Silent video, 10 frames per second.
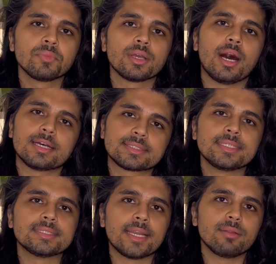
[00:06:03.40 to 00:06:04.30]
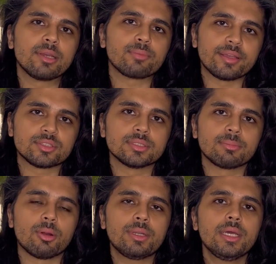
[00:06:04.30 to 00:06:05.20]
ask these relevant questions
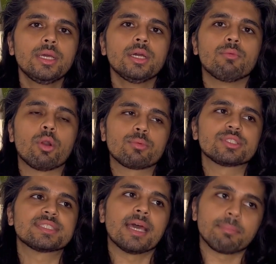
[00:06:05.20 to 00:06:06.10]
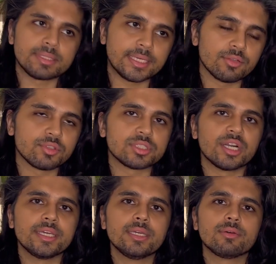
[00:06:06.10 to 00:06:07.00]
about what was the sample size of the
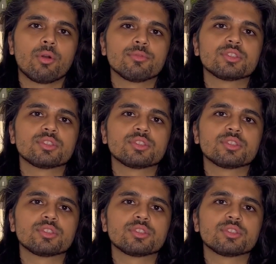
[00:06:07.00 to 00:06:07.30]
study, what was the